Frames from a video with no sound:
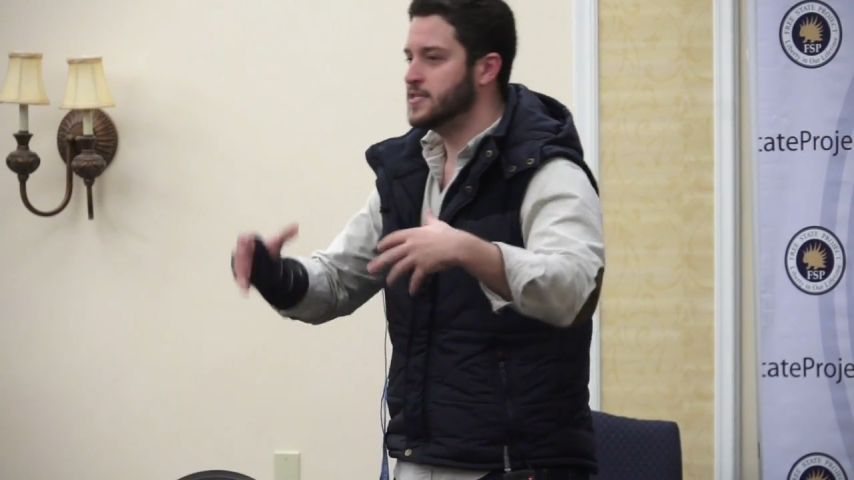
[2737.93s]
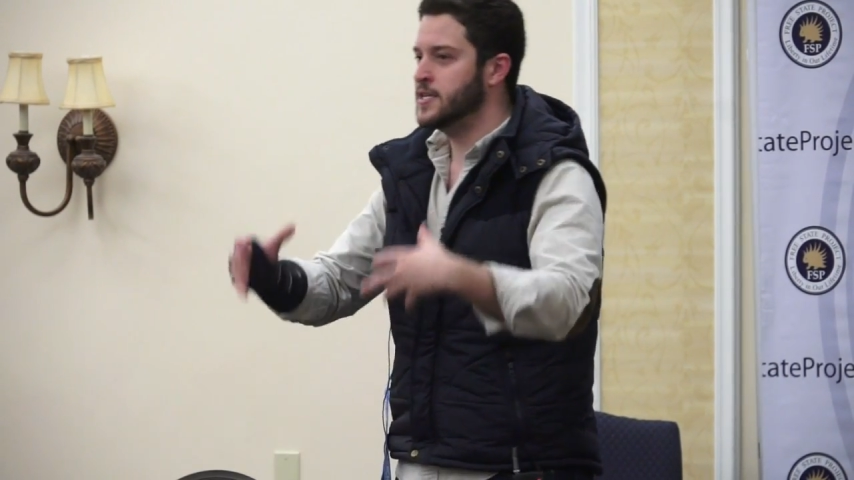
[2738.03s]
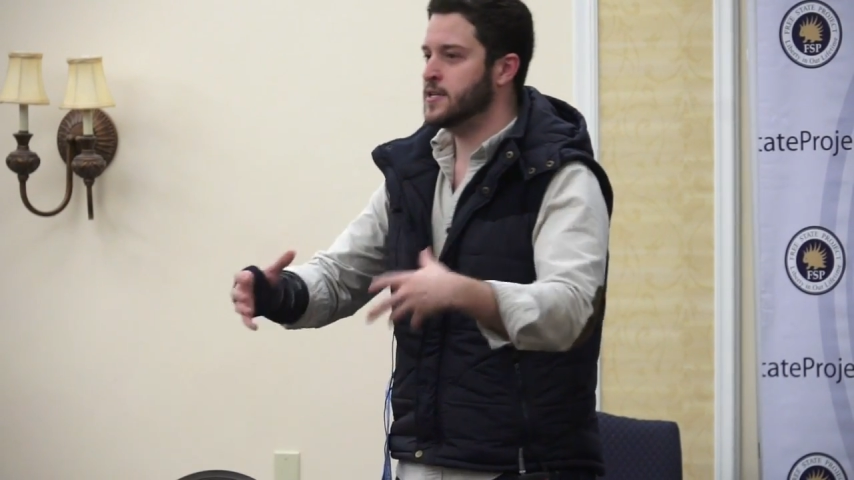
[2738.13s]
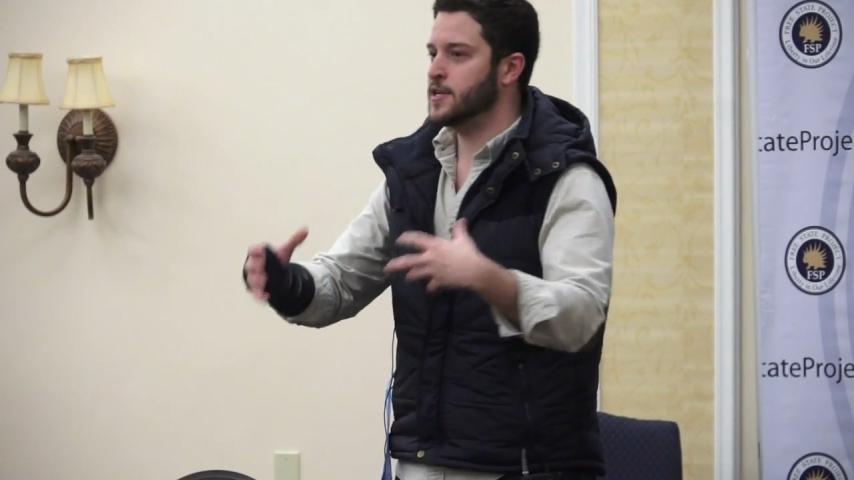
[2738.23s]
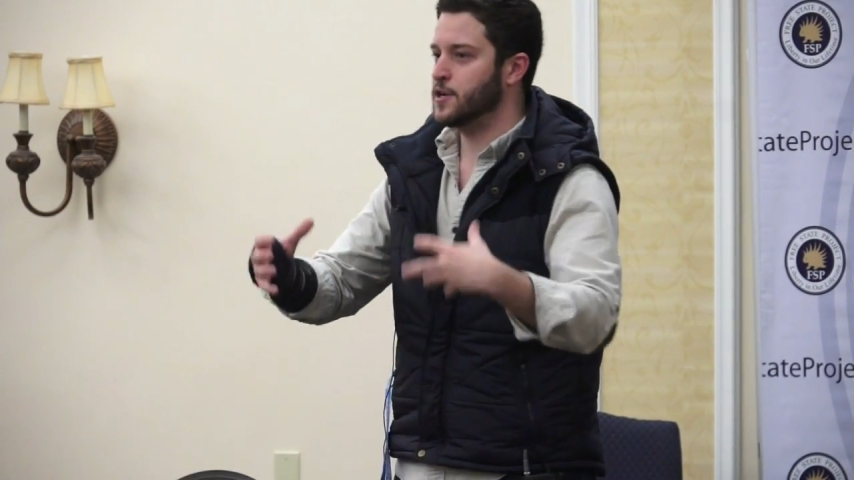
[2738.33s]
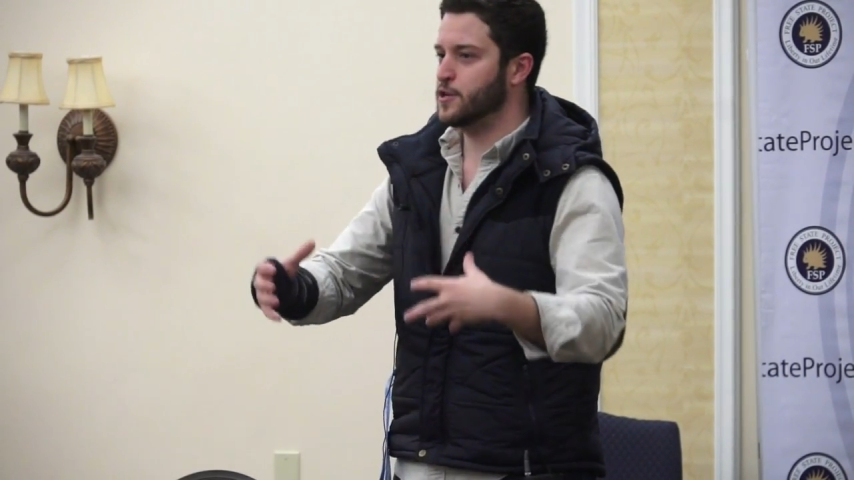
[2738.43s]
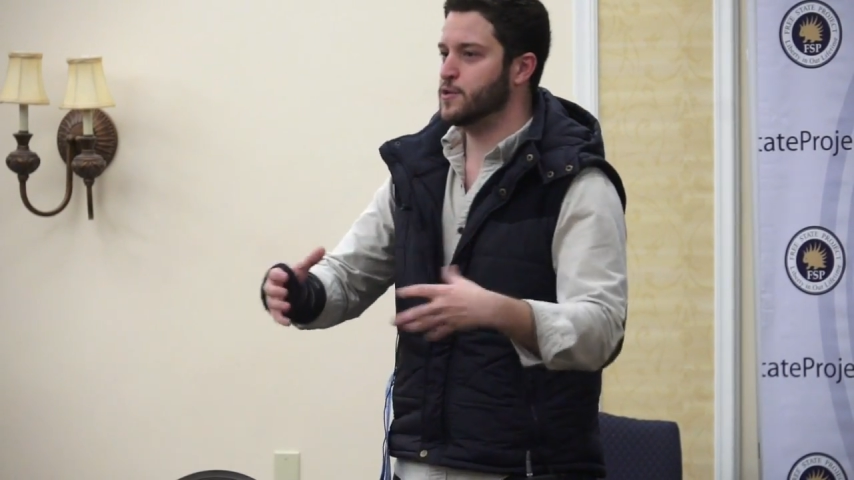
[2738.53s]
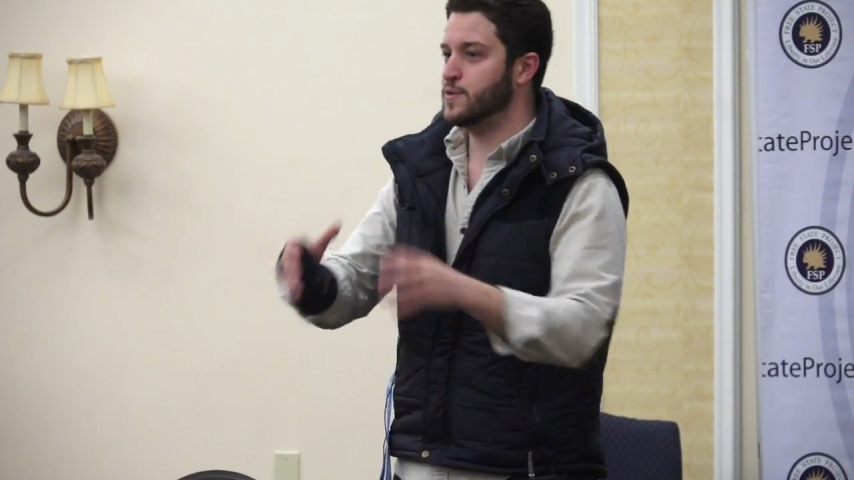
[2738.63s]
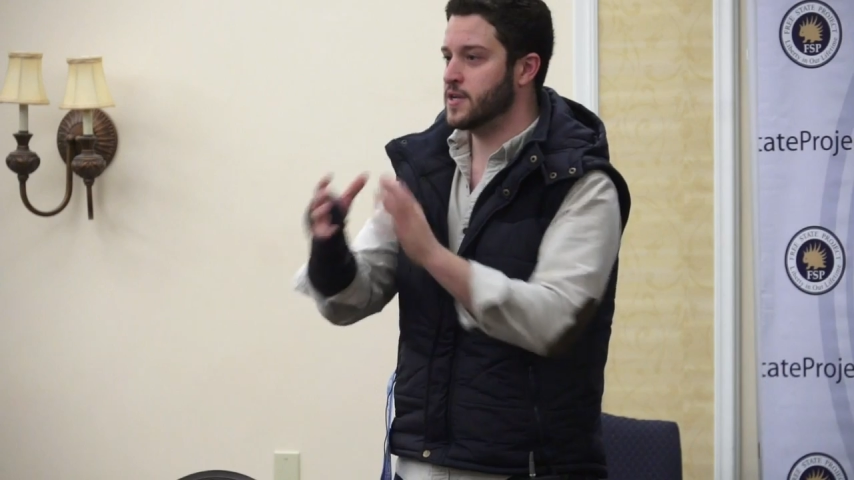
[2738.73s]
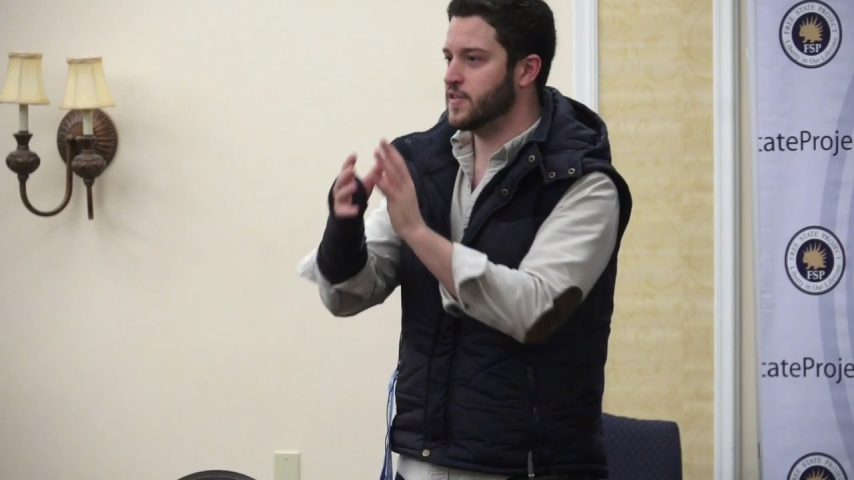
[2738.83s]
didn't
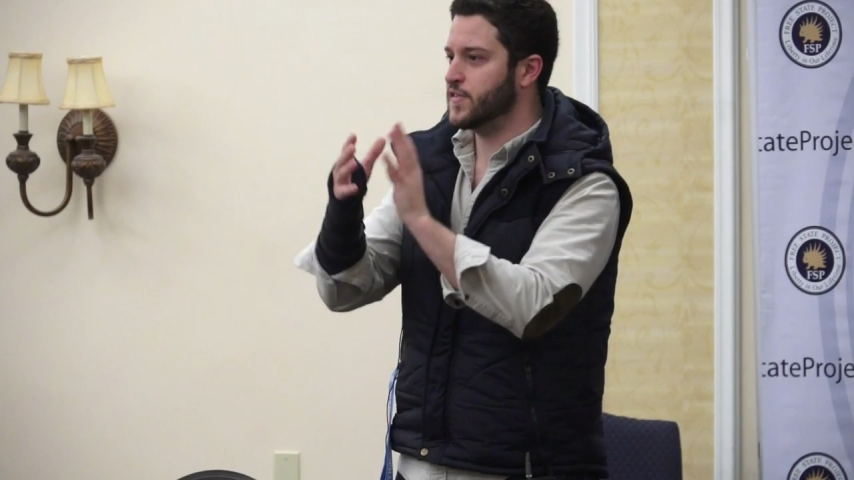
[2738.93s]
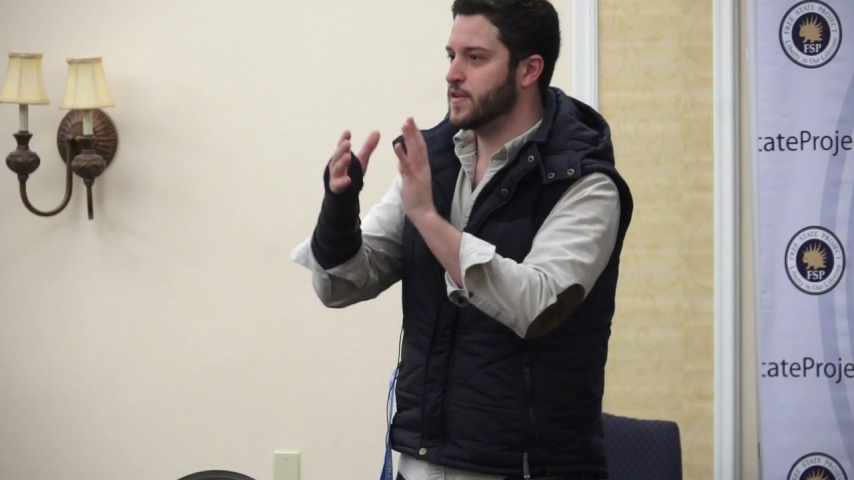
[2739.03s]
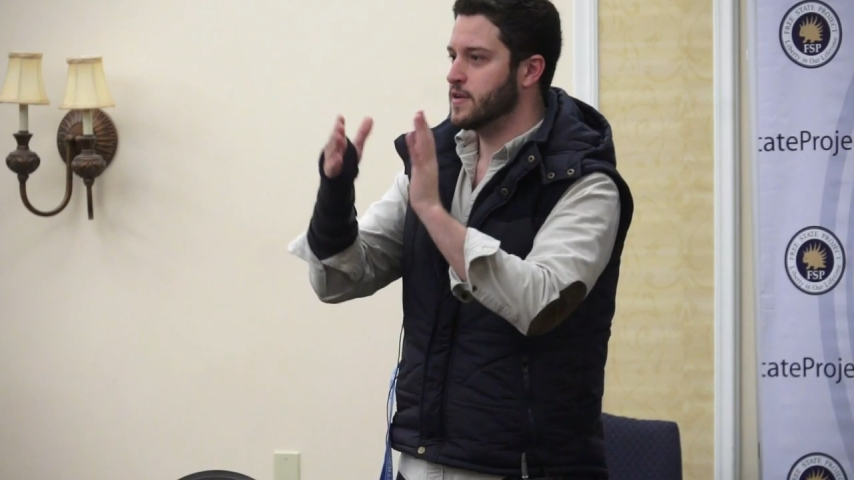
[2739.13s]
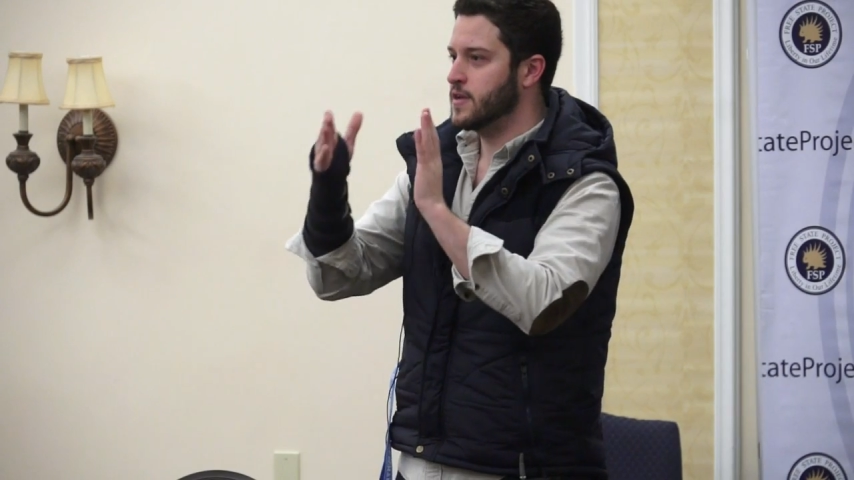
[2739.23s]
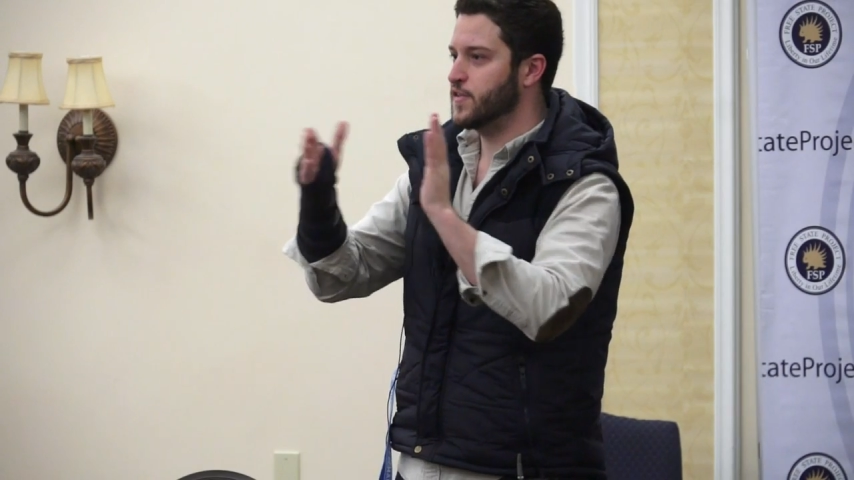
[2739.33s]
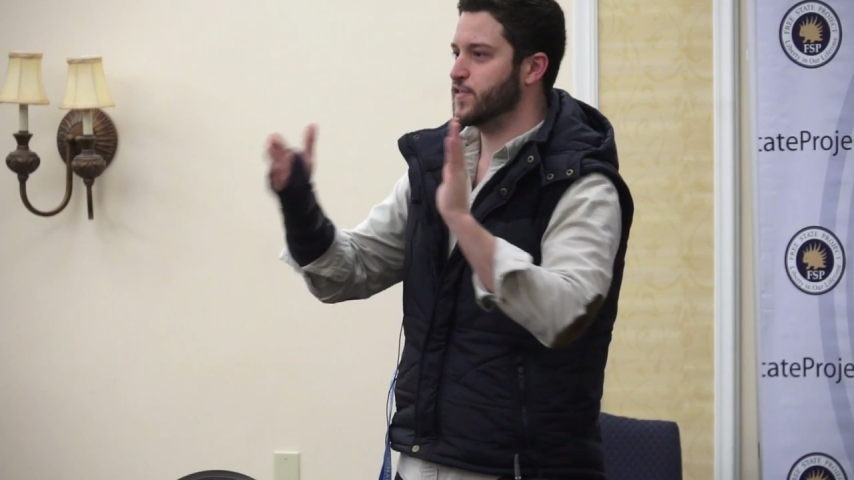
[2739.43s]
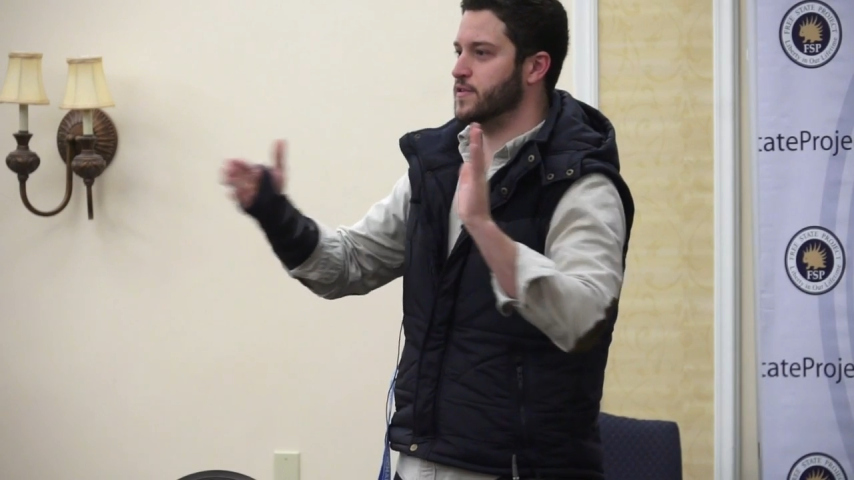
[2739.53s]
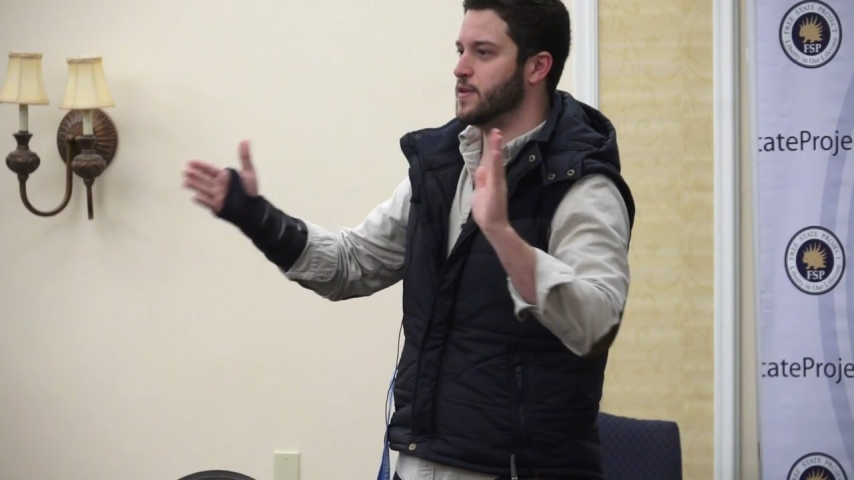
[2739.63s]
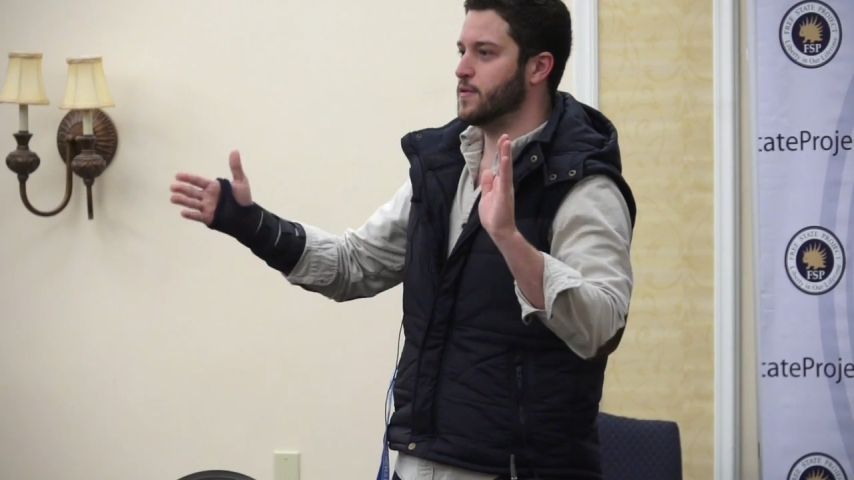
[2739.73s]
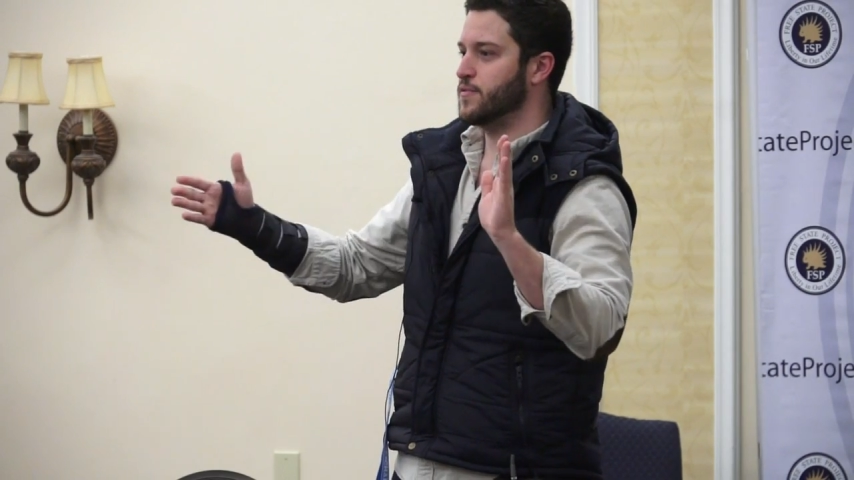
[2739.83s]
include in its his,
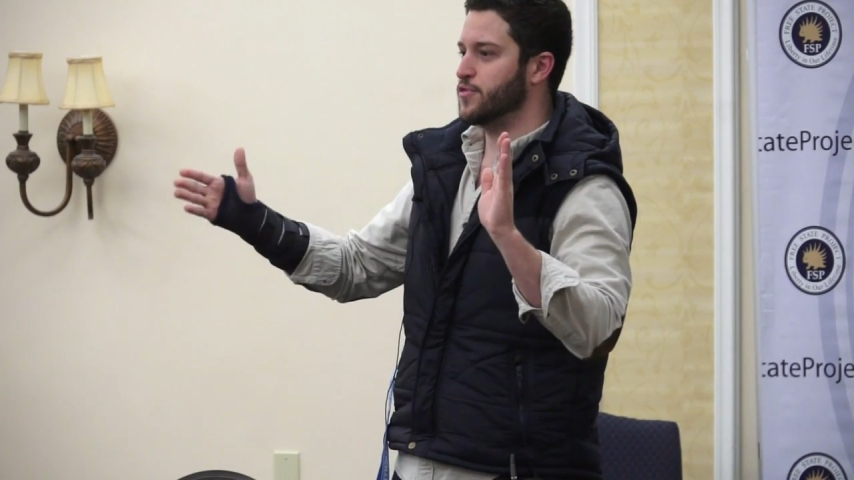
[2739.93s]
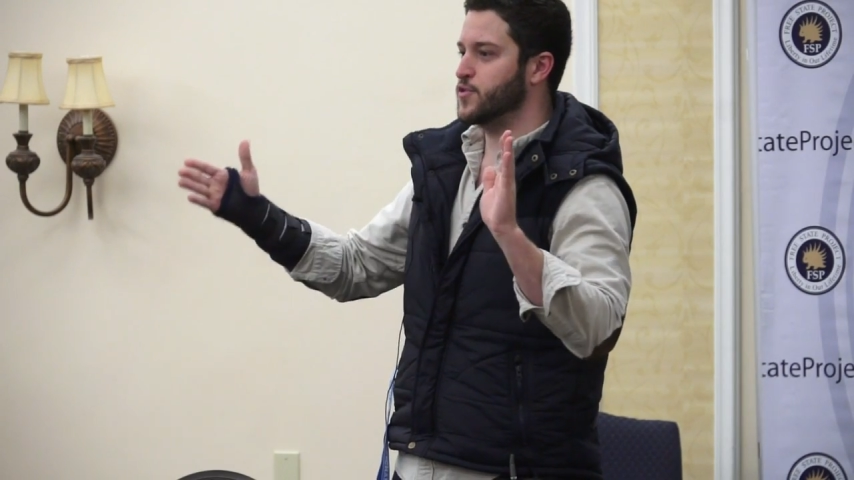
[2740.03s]
you know,